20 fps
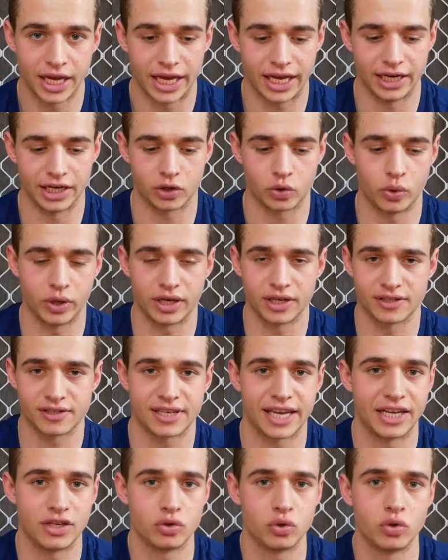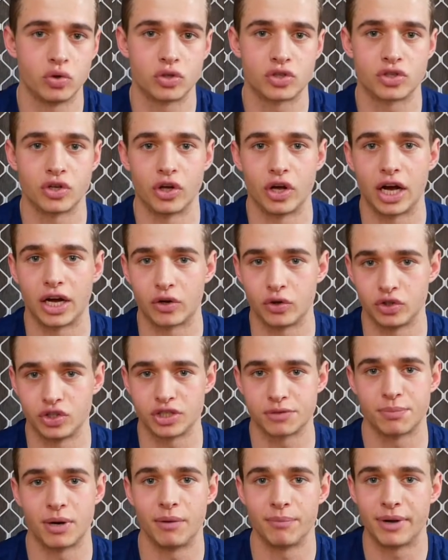in a quicker schedule, so I could
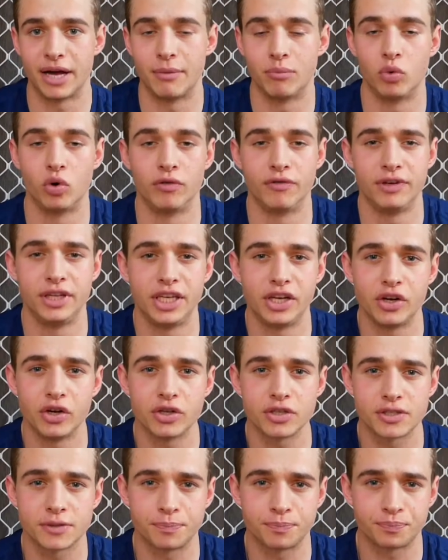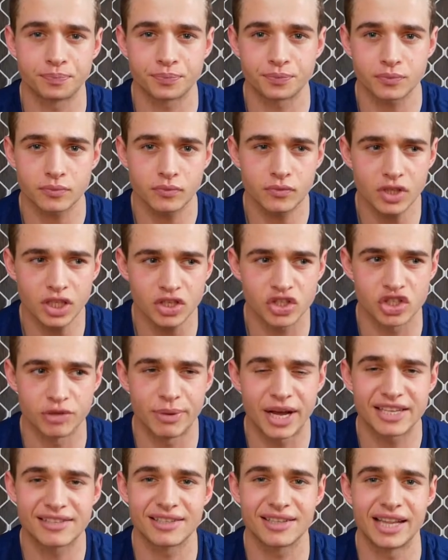just pump out more videos. So
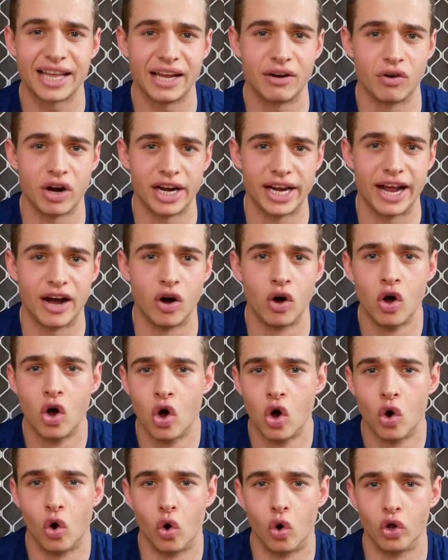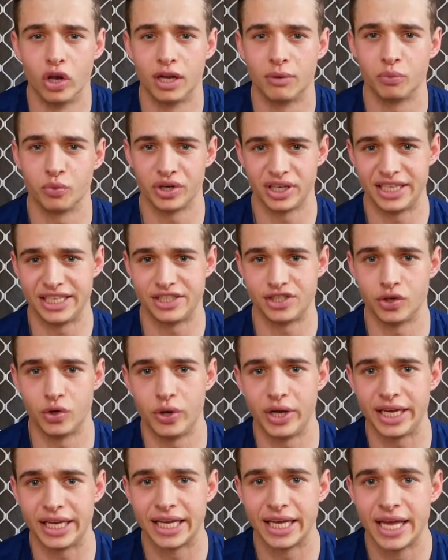basically right now all I'm really
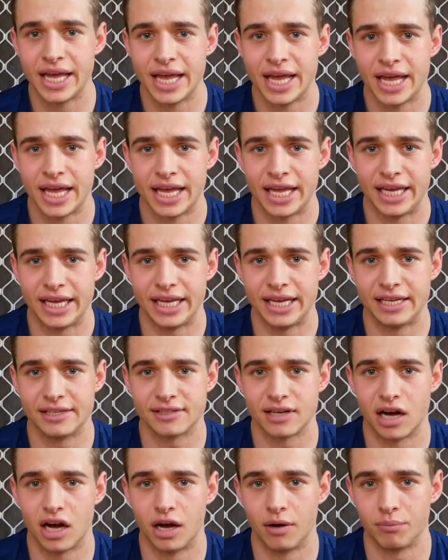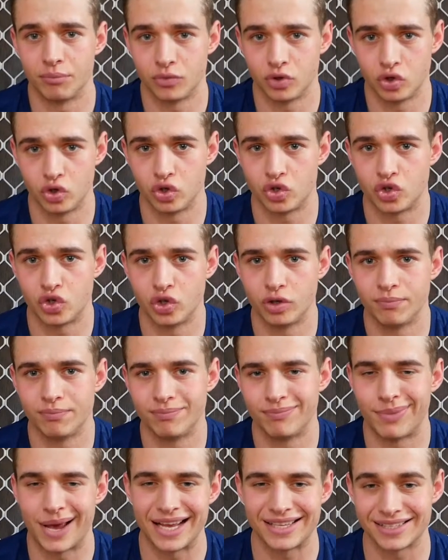doing is YouTube,
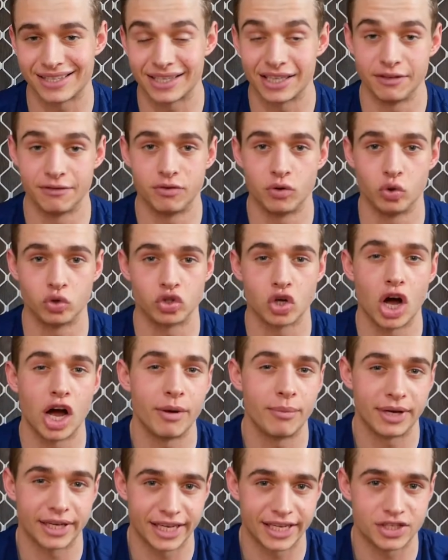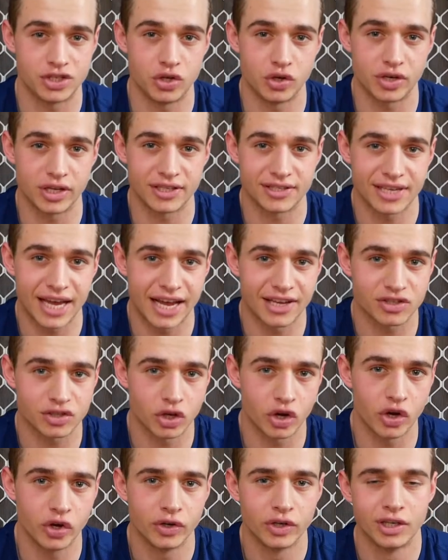basically full-time, I guess you could say.
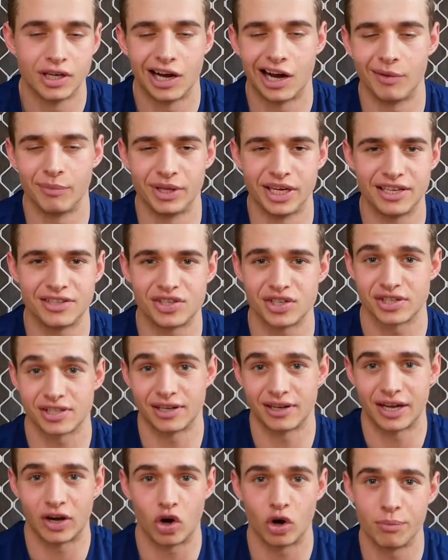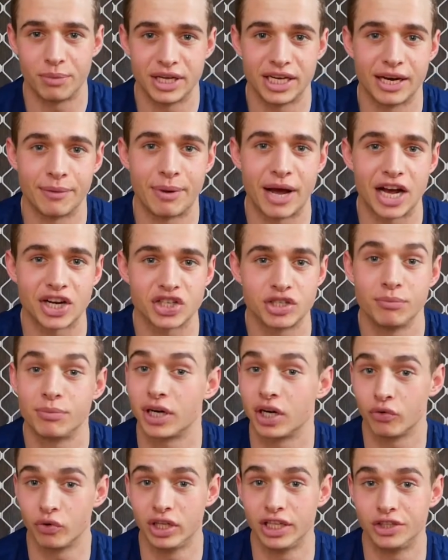So it is just a hobby and a passion,
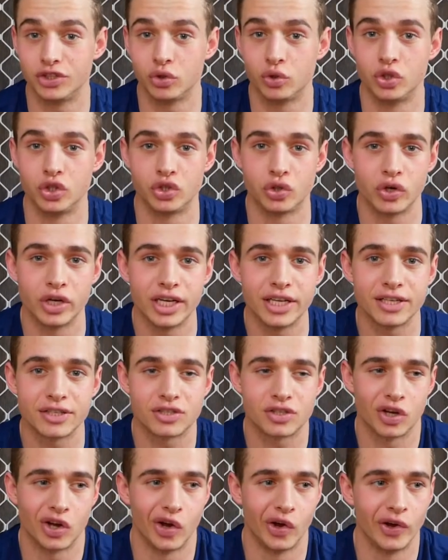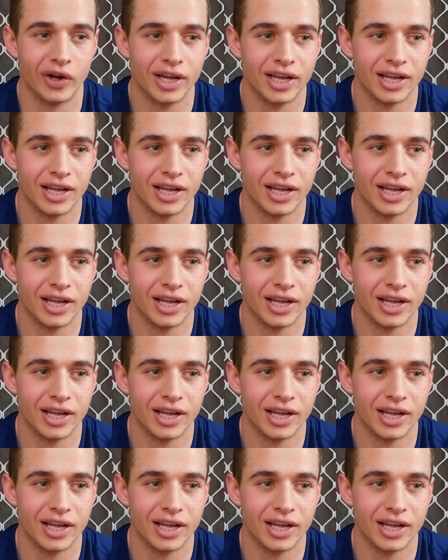but I really do enjoy it. So